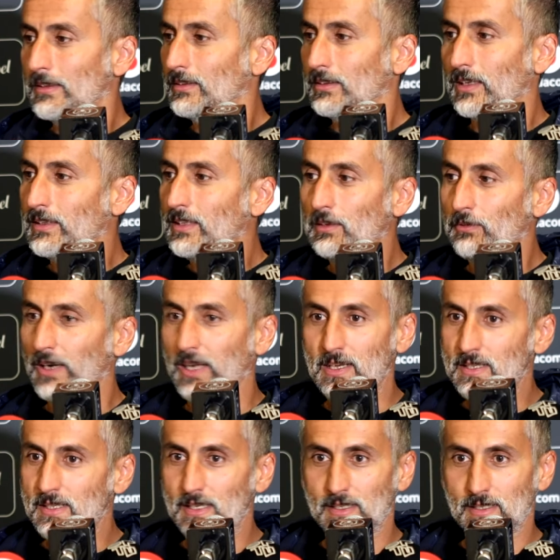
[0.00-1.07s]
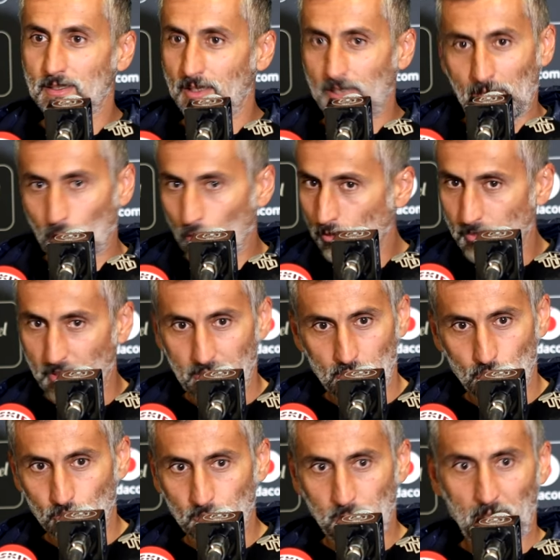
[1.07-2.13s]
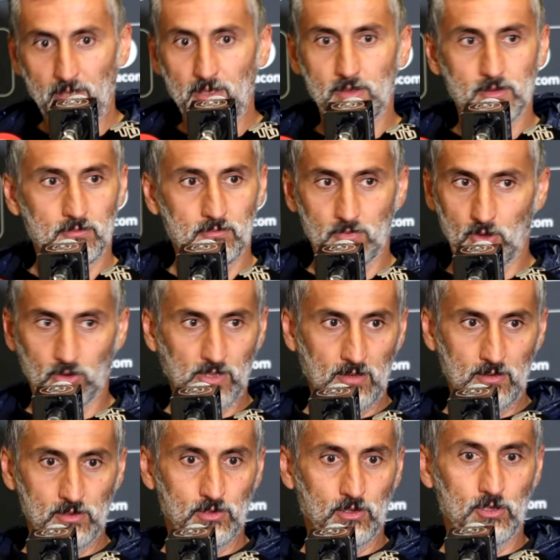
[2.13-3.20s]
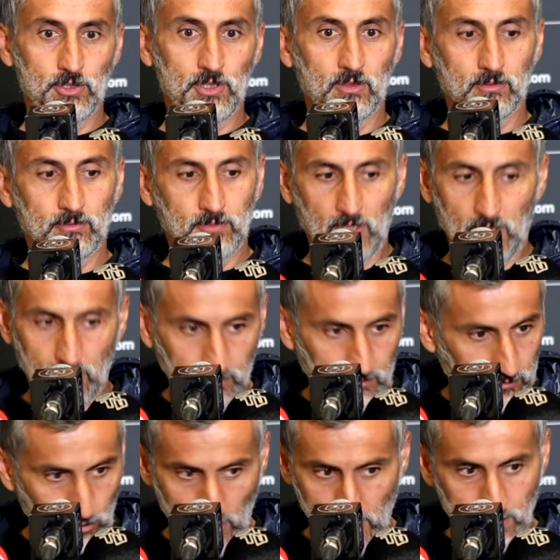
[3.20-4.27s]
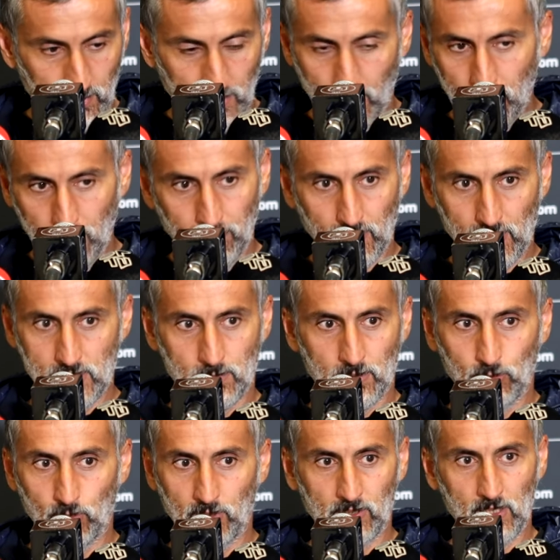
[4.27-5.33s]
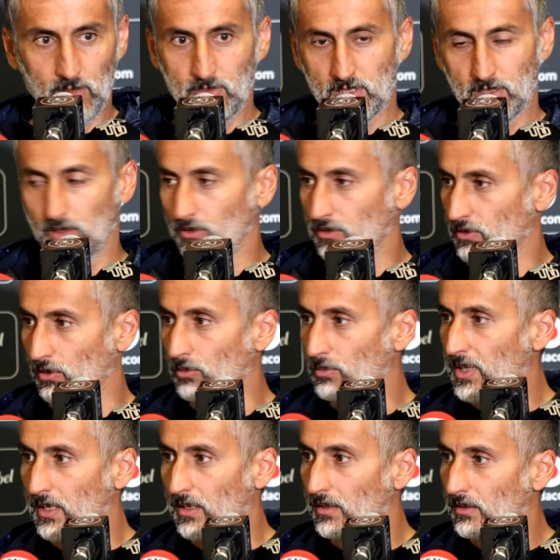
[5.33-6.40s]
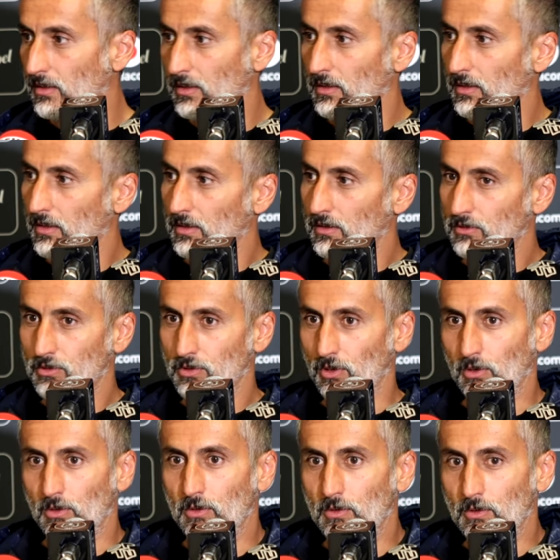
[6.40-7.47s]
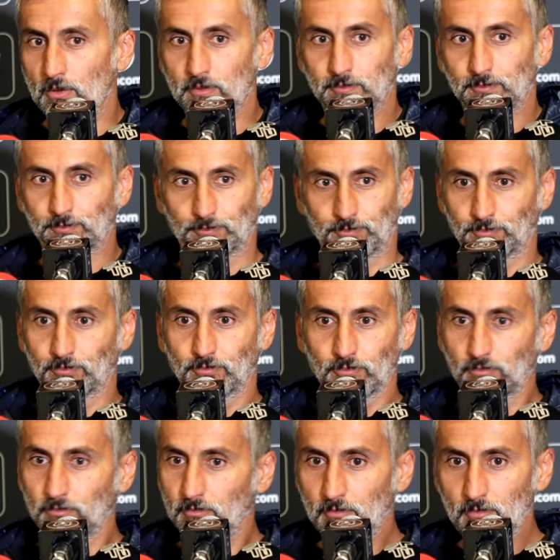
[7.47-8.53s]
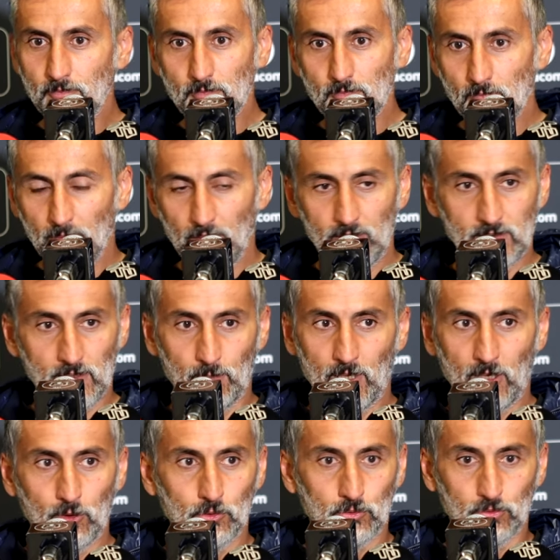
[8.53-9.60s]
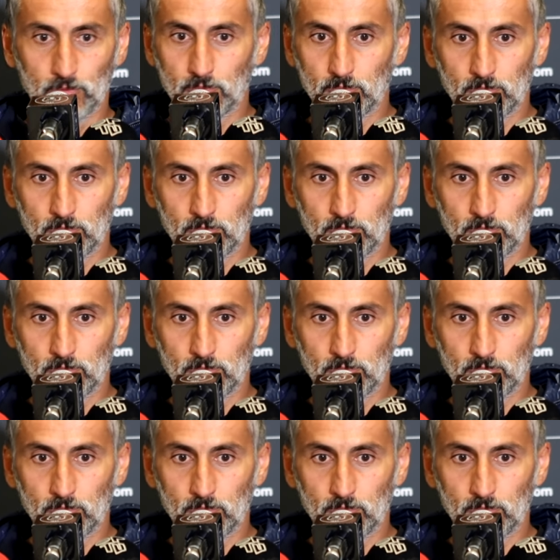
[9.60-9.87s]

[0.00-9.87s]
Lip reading: the differences, they are all very good players, not a discussion, and trust me, the difference between them is not so big. So it's about